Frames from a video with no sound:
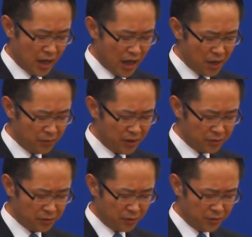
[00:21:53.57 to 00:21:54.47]
I would like
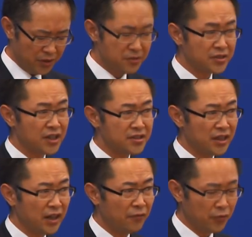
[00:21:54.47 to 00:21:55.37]
to continue such
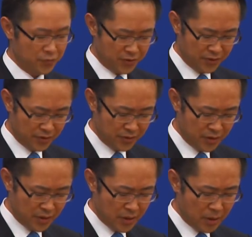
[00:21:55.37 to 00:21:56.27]
efforts
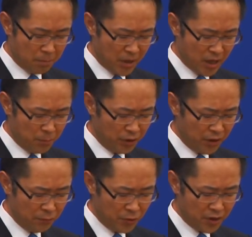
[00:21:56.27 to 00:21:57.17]
by
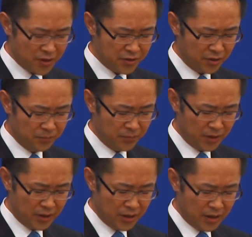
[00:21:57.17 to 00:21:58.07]
putting focus on
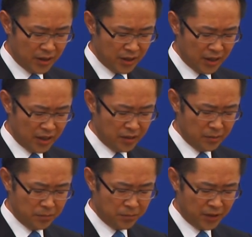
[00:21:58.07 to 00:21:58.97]
and
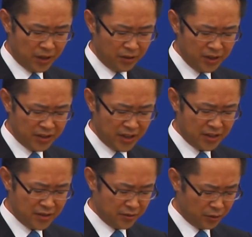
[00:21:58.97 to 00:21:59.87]

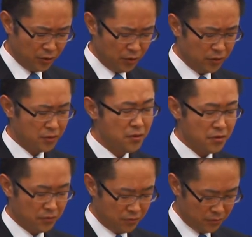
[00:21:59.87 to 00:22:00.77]
prioritizing Tohoku
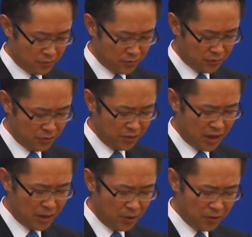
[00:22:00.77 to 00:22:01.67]
through,
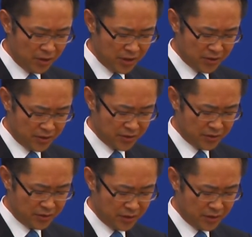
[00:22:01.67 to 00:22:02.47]
among others,